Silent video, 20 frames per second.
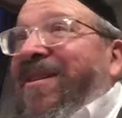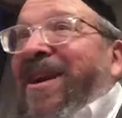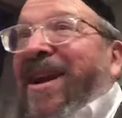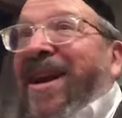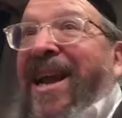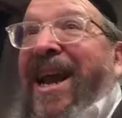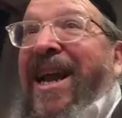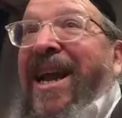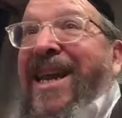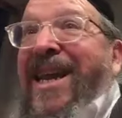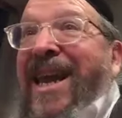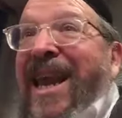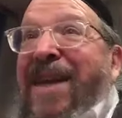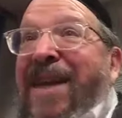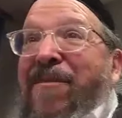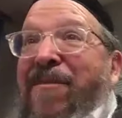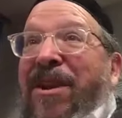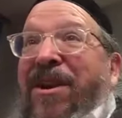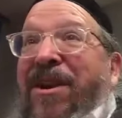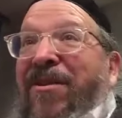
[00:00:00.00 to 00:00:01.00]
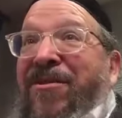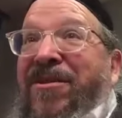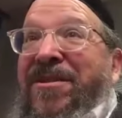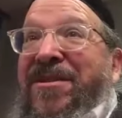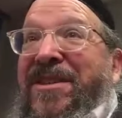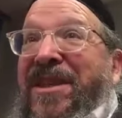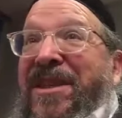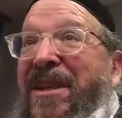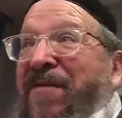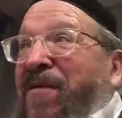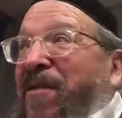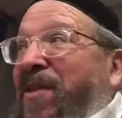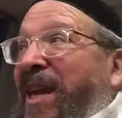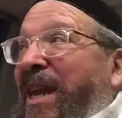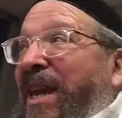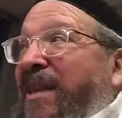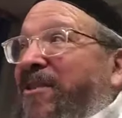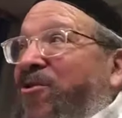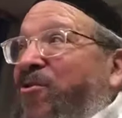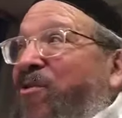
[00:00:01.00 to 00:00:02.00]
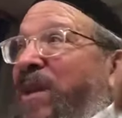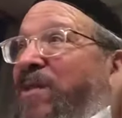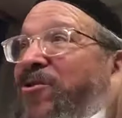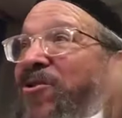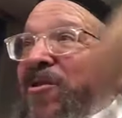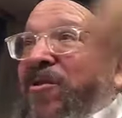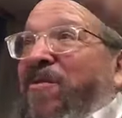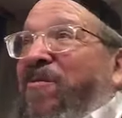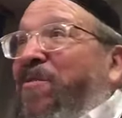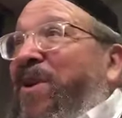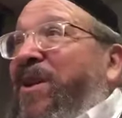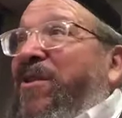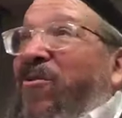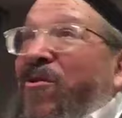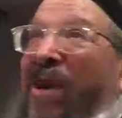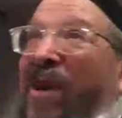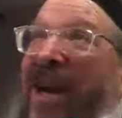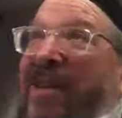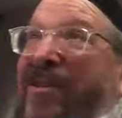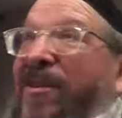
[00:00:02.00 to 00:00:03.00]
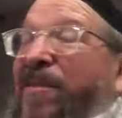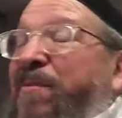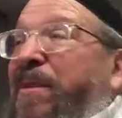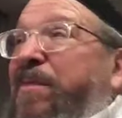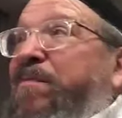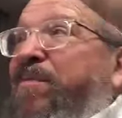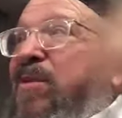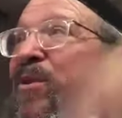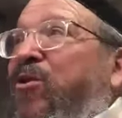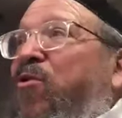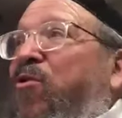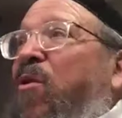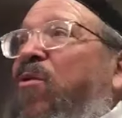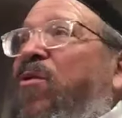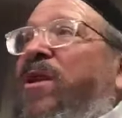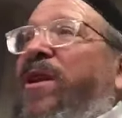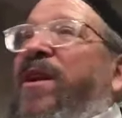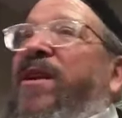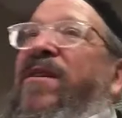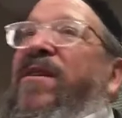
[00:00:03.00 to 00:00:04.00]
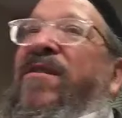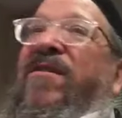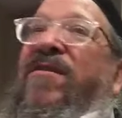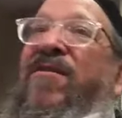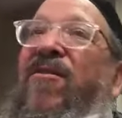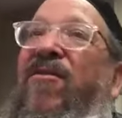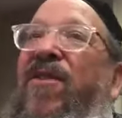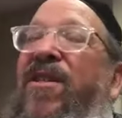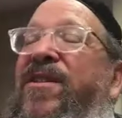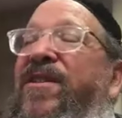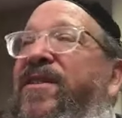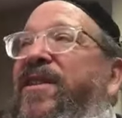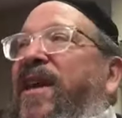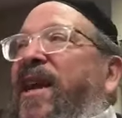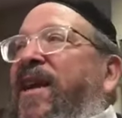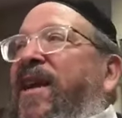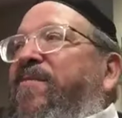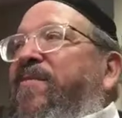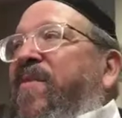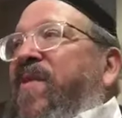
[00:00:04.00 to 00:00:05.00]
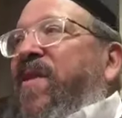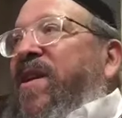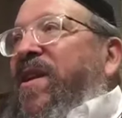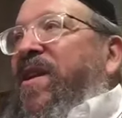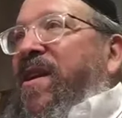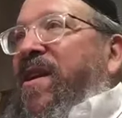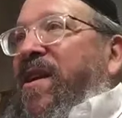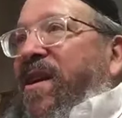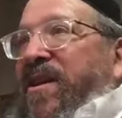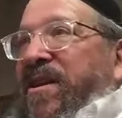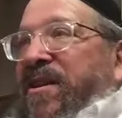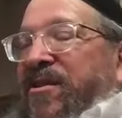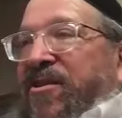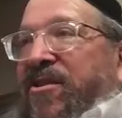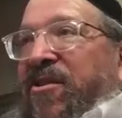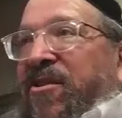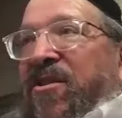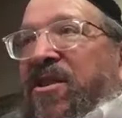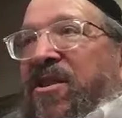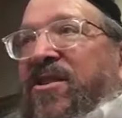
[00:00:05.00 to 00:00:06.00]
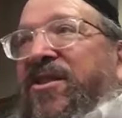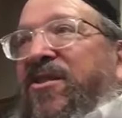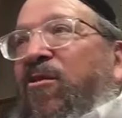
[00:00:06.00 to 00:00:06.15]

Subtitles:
And I came here to dig for that treasure, but you guys have been patrolling all the time. So the